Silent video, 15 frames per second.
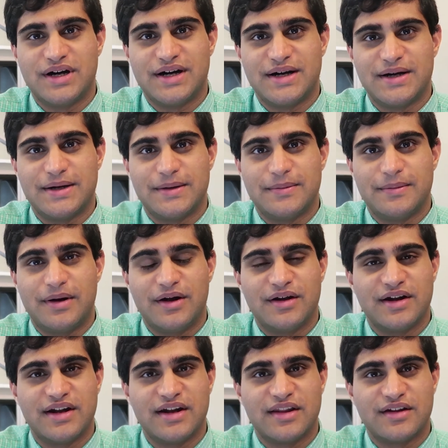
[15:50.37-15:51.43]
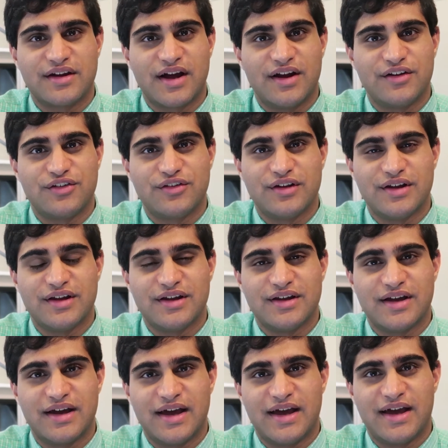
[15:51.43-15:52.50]
are in another
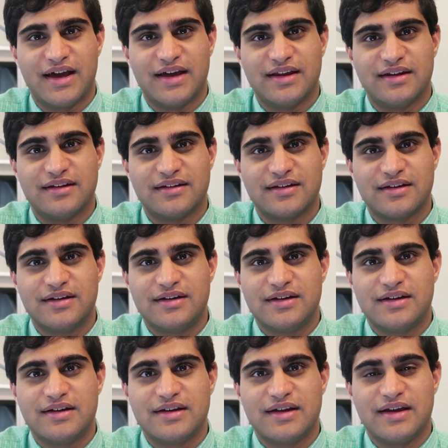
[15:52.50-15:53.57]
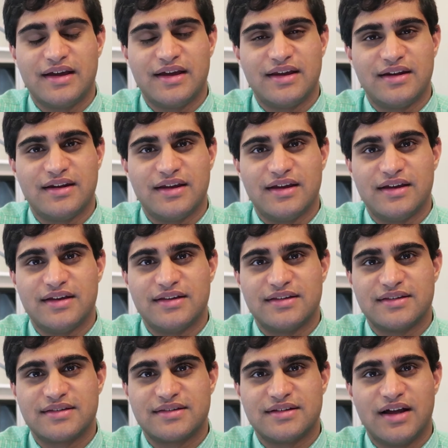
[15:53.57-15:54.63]
country and it
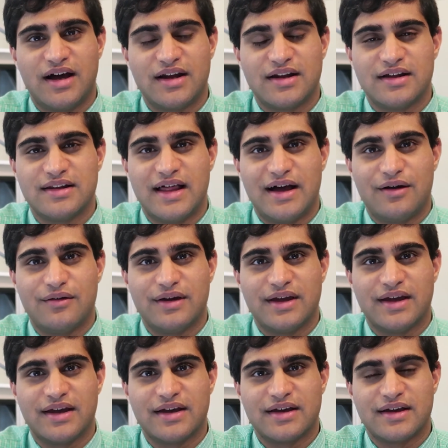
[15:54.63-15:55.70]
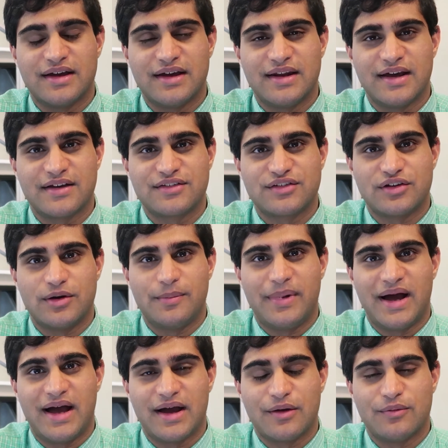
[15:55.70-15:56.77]
is not allowing an extra
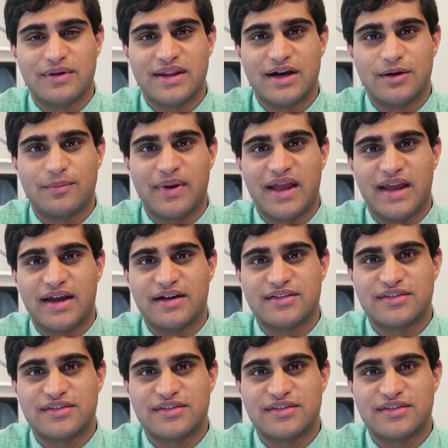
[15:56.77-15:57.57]
bag without paying